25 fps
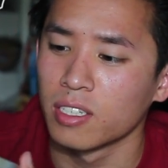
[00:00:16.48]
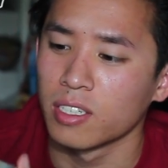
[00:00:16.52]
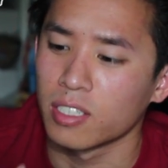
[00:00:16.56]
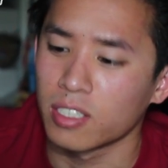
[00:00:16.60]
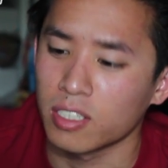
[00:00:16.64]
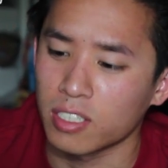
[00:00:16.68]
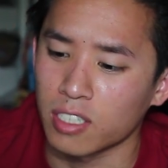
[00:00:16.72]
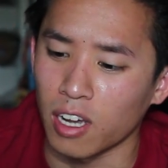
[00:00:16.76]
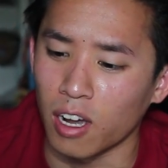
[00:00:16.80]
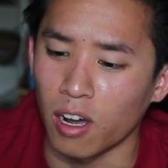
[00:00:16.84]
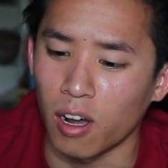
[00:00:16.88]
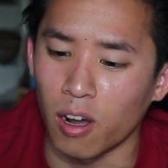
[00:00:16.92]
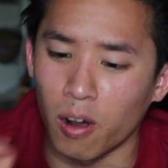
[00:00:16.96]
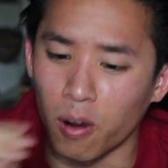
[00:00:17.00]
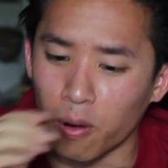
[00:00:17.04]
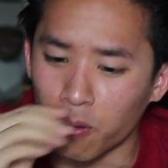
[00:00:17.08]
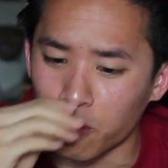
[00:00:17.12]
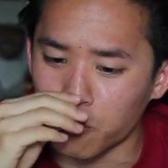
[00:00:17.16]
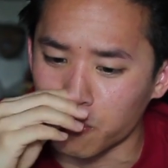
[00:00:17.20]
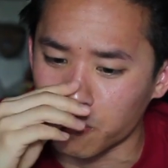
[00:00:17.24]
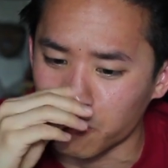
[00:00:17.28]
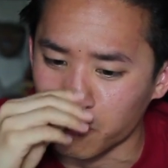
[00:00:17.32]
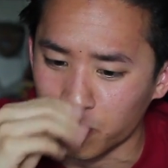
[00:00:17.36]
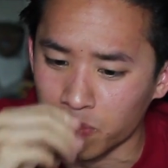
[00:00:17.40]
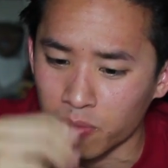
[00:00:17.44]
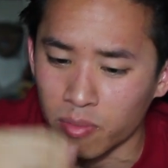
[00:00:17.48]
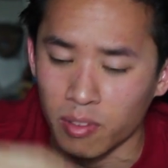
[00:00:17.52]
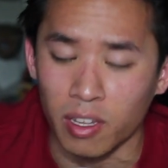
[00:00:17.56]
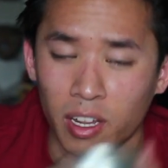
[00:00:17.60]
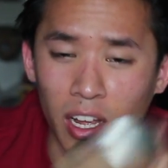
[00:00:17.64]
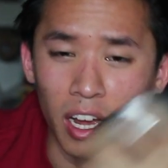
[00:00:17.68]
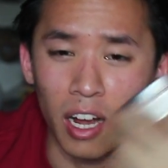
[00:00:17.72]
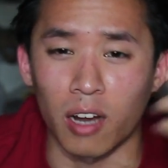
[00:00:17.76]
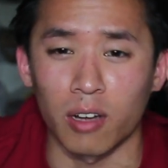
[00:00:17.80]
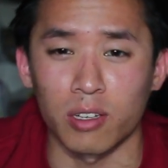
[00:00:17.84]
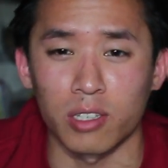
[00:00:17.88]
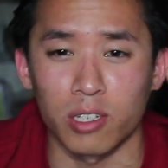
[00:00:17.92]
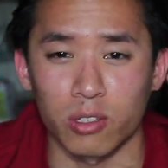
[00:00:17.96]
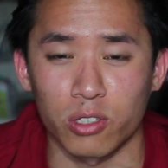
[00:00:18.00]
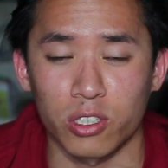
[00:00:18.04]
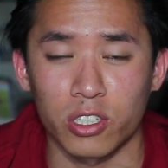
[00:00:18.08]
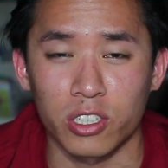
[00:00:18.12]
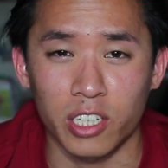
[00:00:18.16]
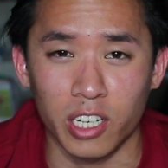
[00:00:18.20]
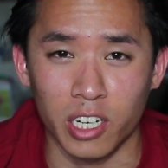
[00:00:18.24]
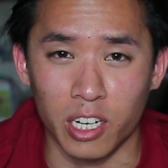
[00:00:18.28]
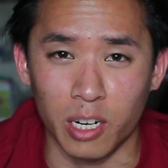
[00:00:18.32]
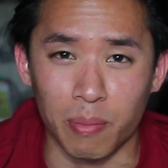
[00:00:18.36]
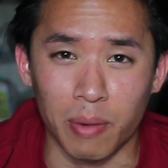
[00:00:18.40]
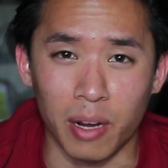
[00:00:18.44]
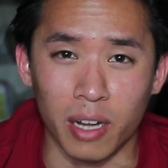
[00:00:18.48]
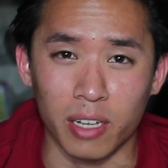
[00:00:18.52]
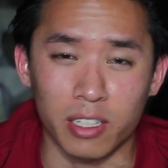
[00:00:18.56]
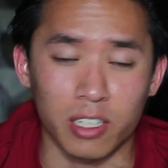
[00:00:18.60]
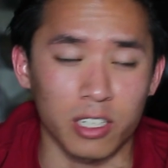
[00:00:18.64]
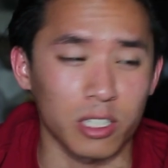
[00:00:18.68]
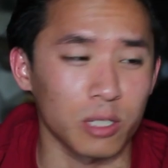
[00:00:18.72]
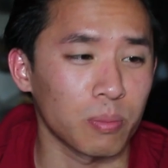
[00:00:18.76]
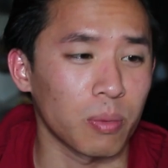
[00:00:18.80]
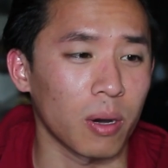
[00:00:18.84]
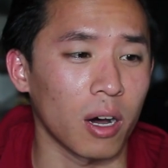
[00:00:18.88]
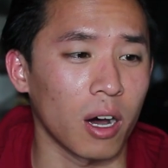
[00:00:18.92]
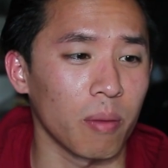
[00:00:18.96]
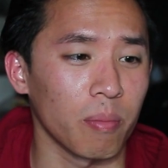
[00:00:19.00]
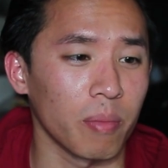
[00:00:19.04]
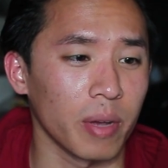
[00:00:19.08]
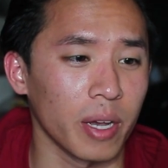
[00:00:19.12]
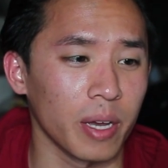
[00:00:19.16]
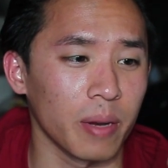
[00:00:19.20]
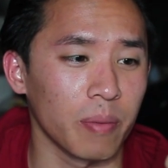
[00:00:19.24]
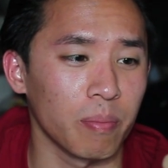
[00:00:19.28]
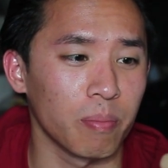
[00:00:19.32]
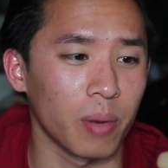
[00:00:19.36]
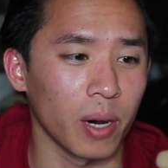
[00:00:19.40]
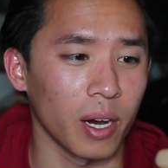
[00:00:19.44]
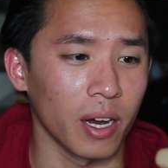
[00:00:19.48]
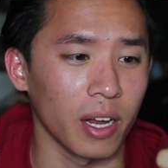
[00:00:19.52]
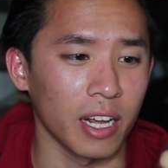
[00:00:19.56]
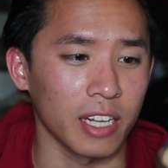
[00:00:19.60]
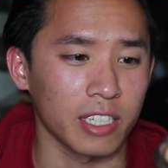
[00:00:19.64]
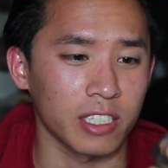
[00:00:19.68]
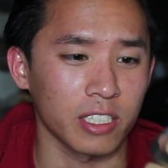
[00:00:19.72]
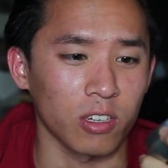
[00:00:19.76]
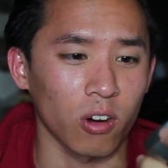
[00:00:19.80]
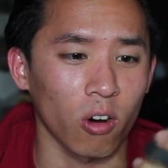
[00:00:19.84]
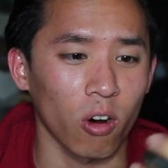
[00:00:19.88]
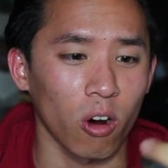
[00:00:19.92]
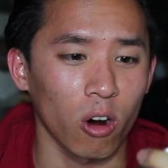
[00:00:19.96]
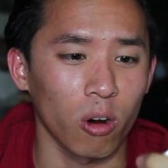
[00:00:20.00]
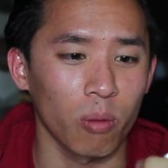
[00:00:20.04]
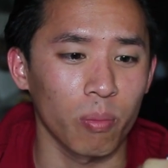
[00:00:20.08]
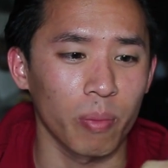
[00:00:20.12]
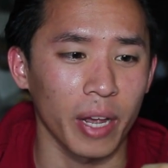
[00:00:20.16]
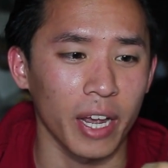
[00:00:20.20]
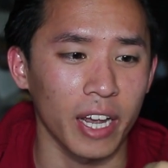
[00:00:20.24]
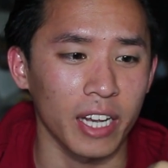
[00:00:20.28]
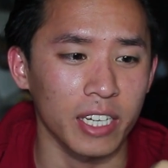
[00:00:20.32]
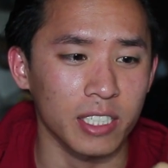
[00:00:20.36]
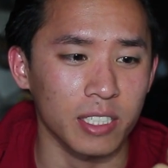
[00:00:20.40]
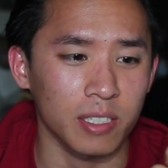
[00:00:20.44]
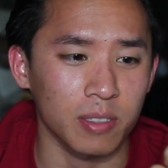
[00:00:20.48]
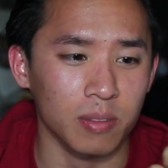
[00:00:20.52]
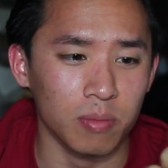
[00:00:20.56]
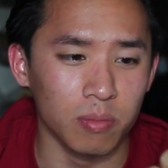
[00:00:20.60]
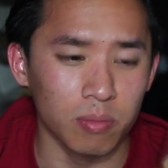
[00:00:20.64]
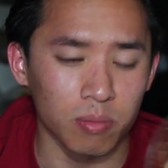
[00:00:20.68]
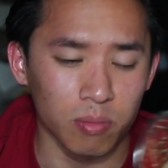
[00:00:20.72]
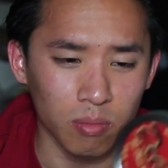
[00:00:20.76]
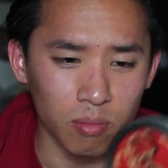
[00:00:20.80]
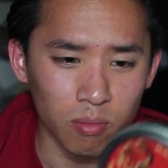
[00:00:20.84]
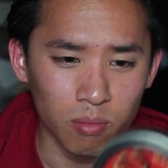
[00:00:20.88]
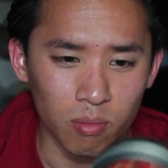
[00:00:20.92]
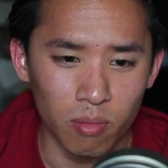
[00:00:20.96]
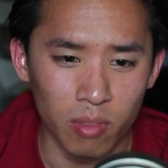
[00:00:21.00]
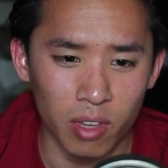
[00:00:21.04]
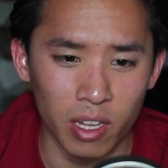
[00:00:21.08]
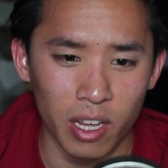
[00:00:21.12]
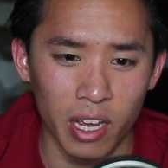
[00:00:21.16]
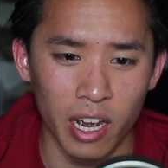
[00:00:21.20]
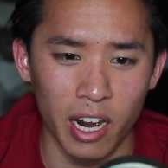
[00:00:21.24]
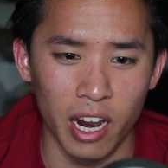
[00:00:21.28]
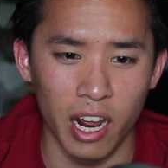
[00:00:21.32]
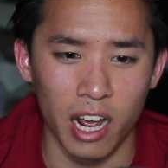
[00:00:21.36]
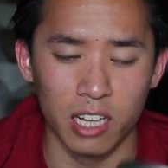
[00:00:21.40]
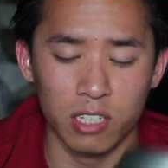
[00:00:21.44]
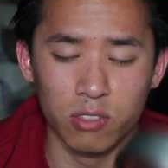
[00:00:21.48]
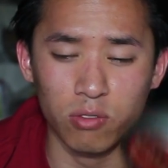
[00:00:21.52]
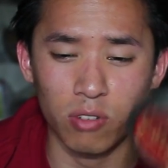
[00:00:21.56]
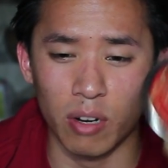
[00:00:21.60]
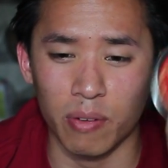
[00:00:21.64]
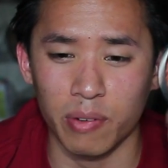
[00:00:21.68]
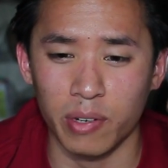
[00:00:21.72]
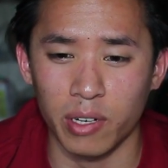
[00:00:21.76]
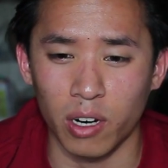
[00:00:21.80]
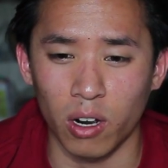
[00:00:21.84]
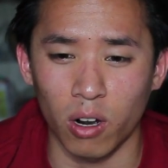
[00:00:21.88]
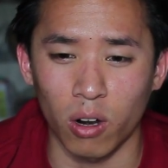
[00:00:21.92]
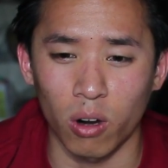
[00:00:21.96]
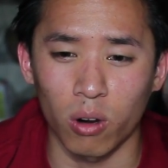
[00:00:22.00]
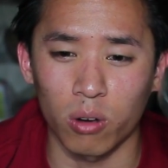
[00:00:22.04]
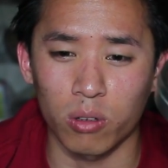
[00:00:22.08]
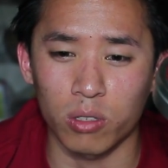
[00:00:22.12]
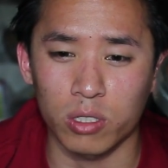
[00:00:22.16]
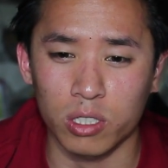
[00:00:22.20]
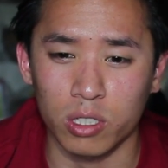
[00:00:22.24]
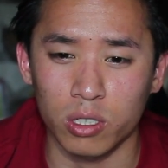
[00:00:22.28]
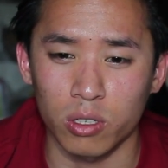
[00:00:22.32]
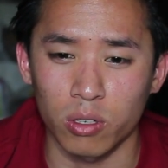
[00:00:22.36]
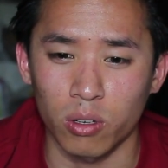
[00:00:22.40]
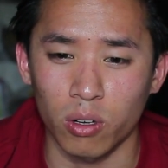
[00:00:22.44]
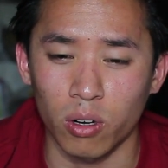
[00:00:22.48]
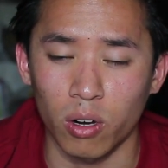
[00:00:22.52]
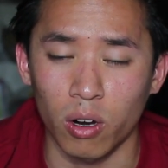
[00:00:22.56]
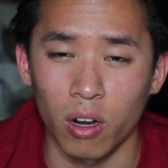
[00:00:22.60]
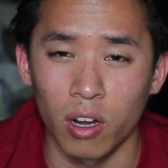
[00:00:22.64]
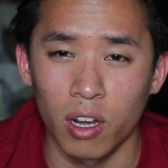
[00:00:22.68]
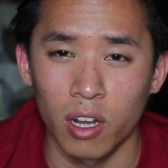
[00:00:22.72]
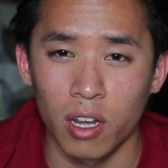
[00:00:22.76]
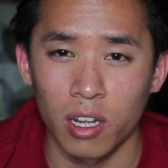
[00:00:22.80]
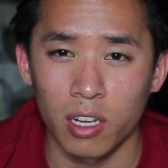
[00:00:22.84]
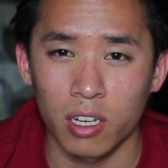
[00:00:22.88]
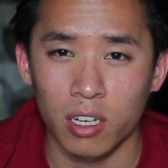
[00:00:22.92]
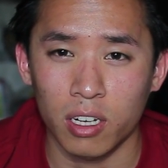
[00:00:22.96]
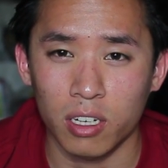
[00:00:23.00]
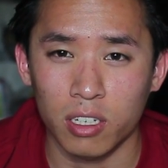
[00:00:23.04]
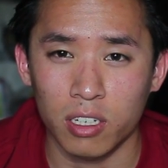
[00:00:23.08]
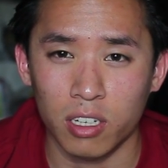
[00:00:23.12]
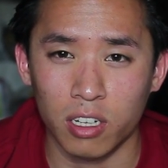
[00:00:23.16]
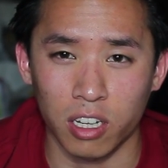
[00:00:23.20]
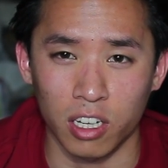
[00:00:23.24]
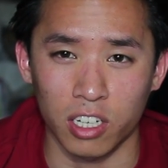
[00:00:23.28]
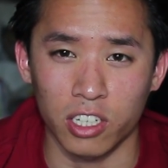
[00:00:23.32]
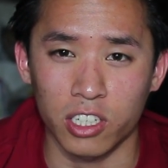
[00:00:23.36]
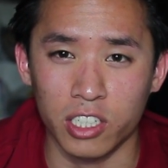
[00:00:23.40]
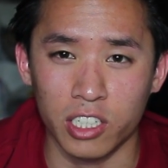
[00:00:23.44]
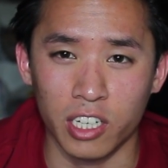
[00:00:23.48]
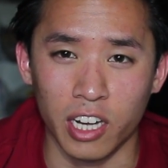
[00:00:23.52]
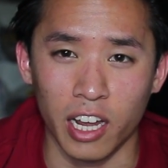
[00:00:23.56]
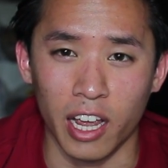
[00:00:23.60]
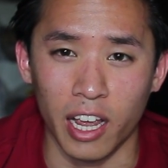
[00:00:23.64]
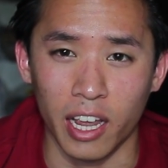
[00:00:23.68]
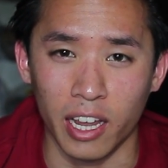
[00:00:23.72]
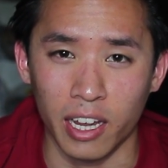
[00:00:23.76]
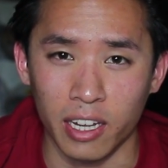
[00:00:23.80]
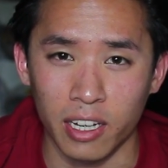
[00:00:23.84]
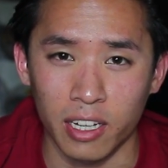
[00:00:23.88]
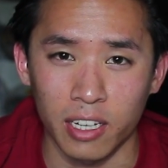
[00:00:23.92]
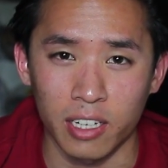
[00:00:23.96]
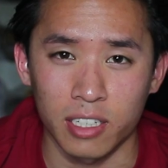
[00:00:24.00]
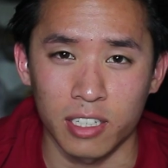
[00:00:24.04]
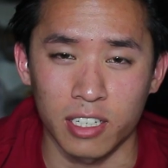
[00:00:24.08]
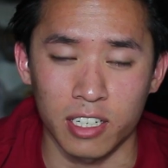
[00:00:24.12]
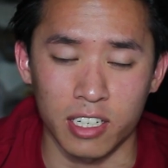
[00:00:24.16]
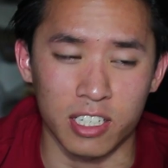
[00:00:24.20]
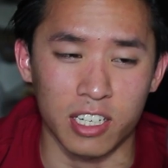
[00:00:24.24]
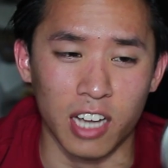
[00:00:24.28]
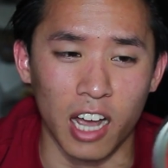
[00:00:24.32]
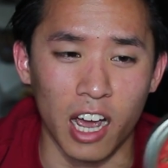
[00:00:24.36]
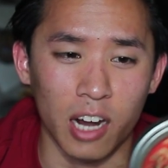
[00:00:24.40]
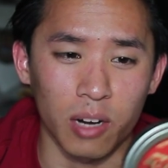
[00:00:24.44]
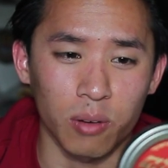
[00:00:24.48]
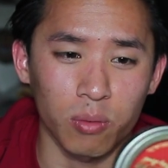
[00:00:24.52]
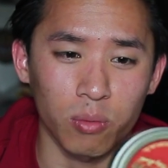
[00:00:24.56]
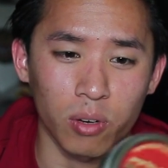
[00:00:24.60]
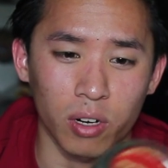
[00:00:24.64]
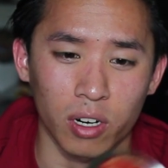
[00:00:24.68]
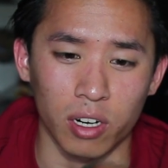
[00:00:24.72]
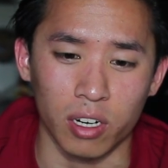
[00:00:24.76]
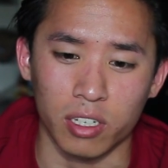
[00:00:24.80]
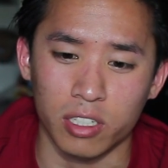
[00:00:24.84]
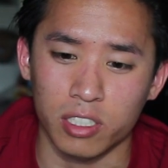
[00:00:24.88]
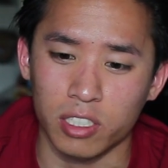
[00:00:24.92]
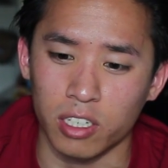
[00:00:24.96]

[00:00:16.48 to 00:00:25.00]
So, I don't know shit about this pomade, but it's an oil-based, and it has very old school, cliche design work.